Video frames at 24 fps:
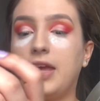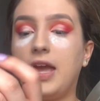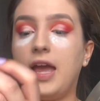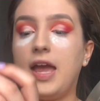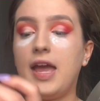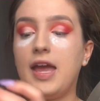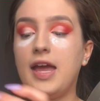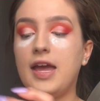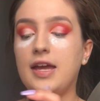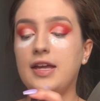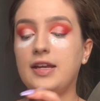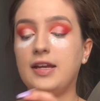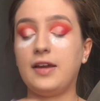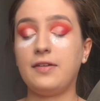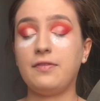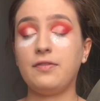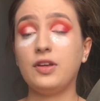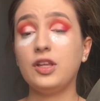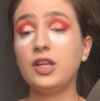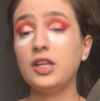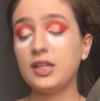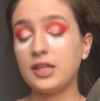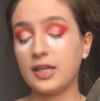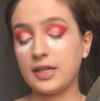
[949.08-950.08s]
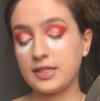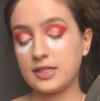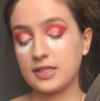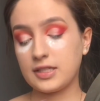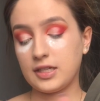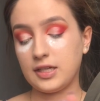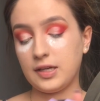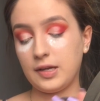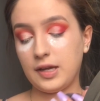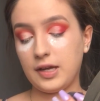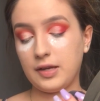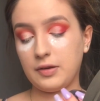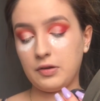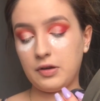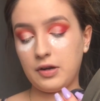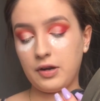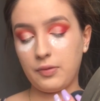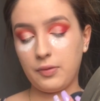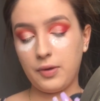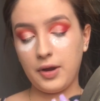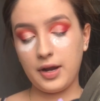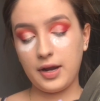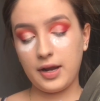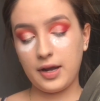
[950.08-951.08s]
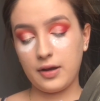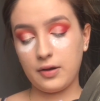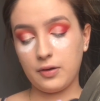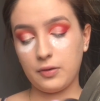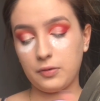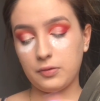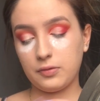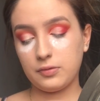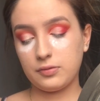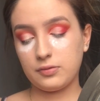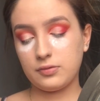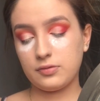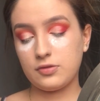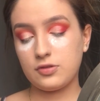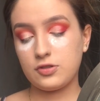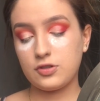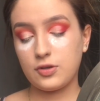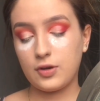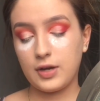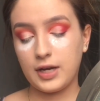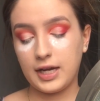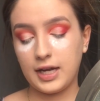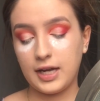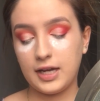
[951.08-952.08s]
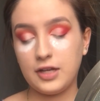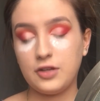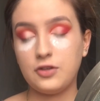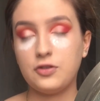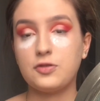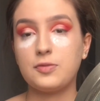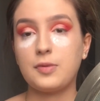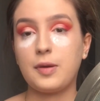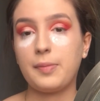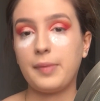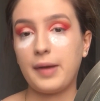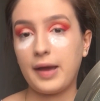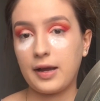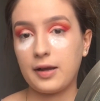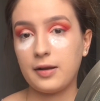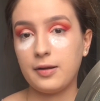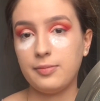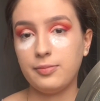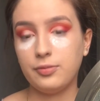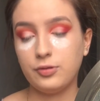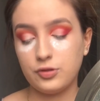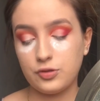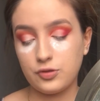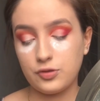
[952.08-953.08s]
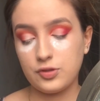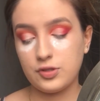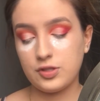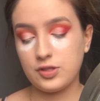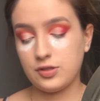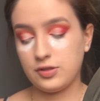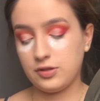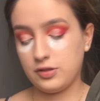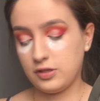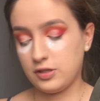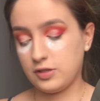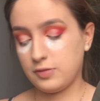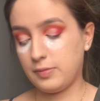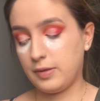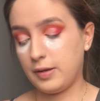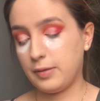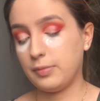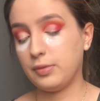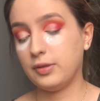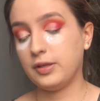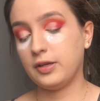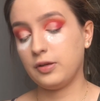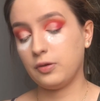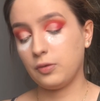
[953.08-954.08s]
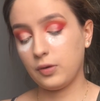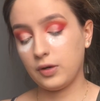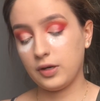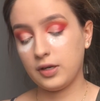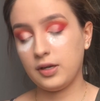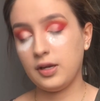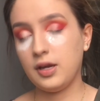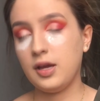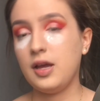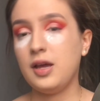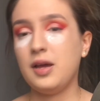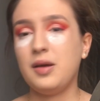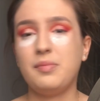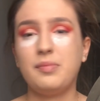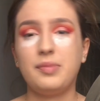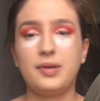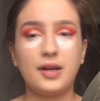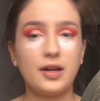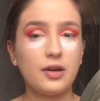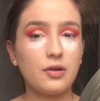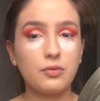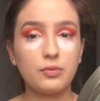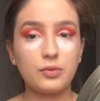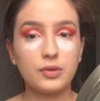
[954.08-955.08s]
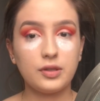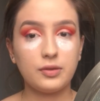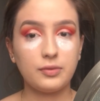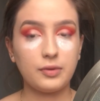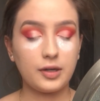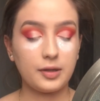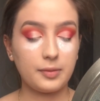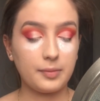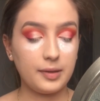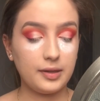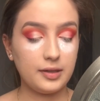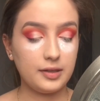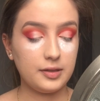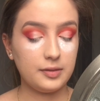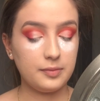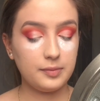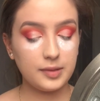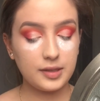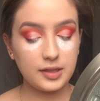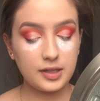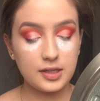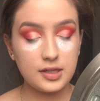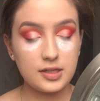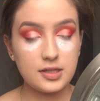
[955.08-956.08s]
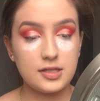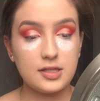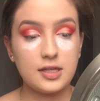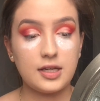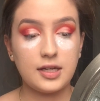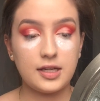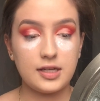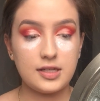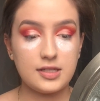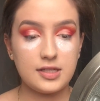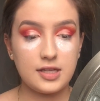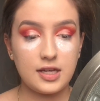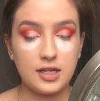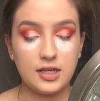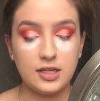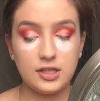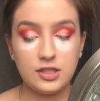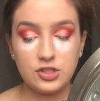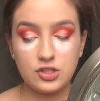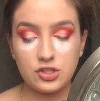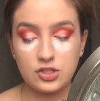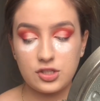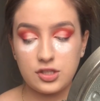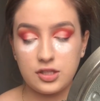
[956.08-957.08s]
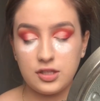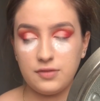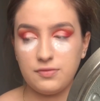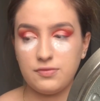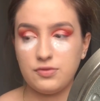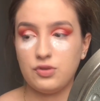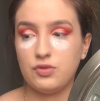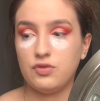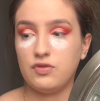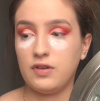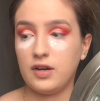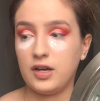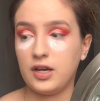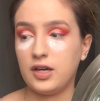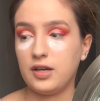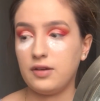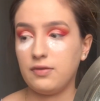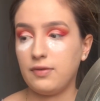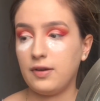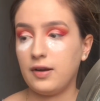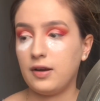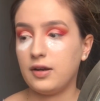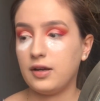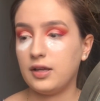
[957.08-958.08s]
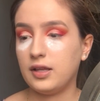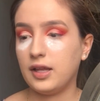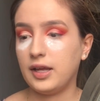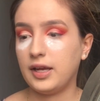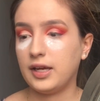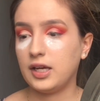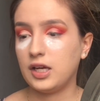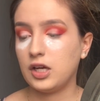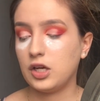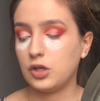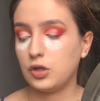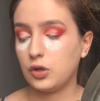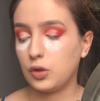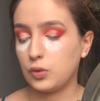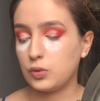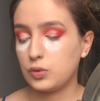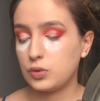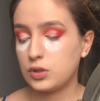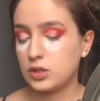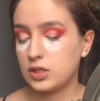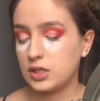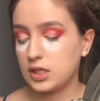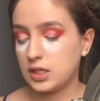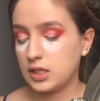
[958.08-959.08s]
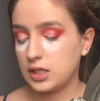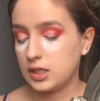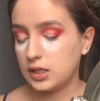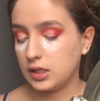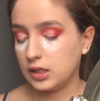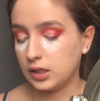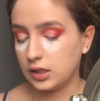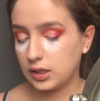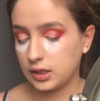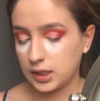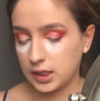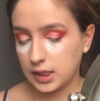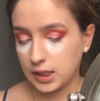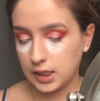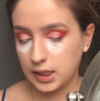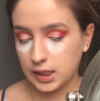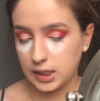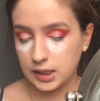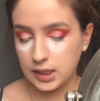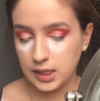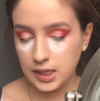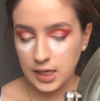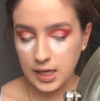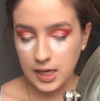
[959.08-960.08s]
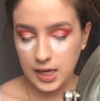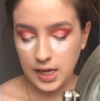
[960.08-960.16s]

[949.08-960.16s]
and I really liked it, and I ran out, so I kind of used my backup, which was this Maybelline one, but I don't really recommend it because, like I said, it just leaves you very, very like ghosty looking,